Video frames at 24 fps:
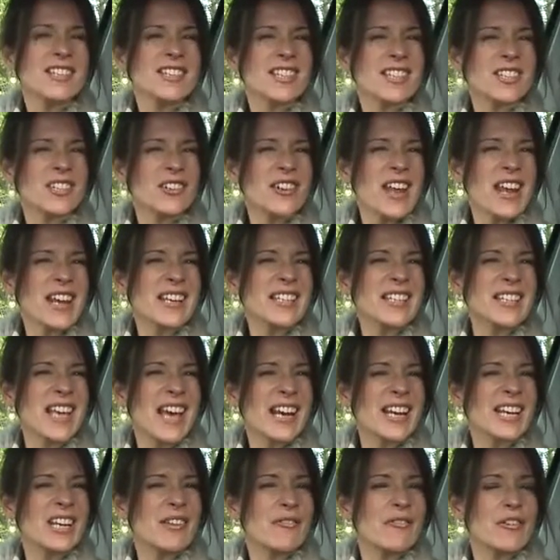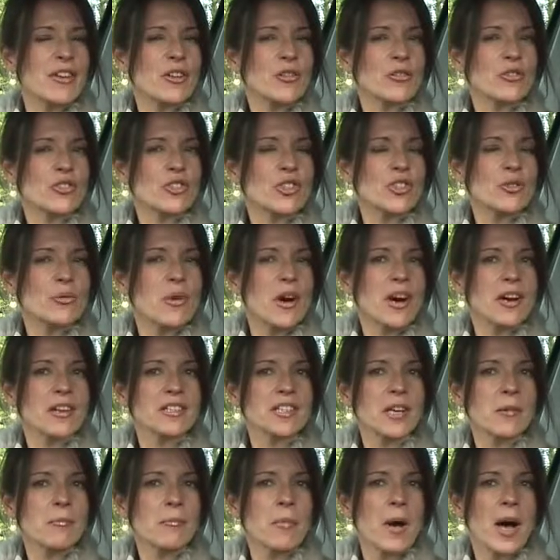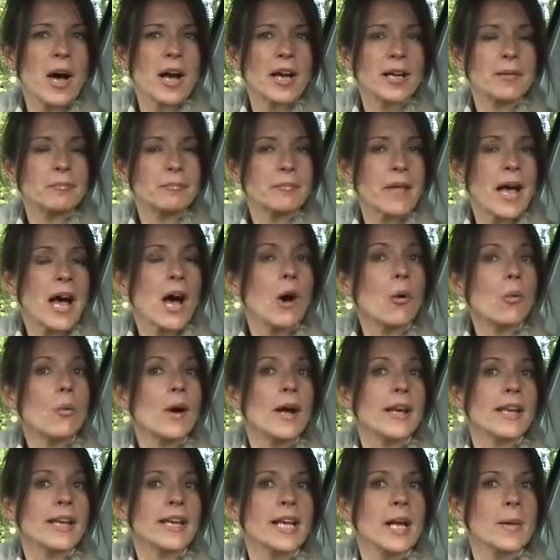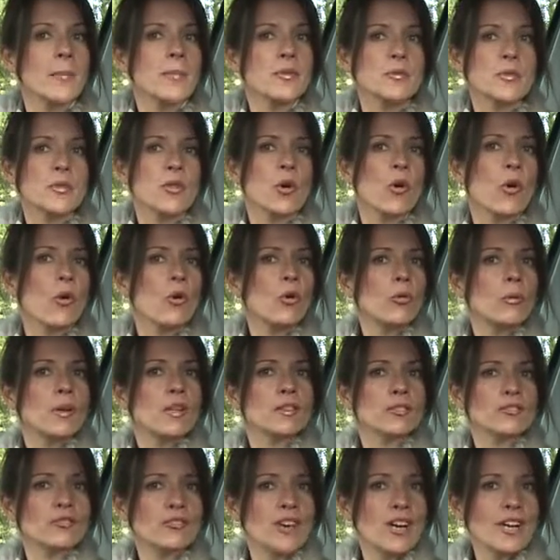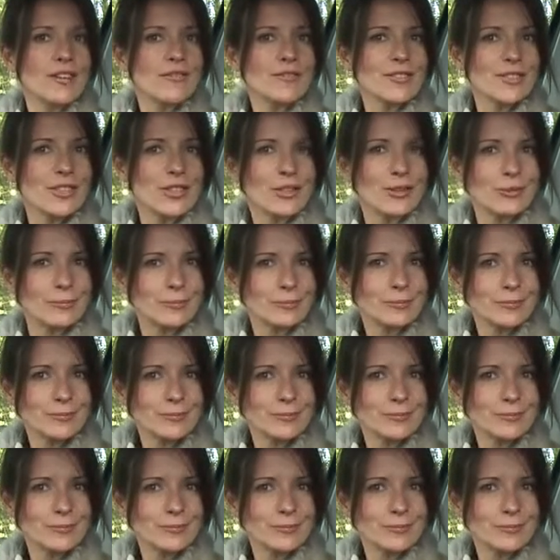so you don't exactly feel too hard done by. Oh, and it comes with all-wheel drive too.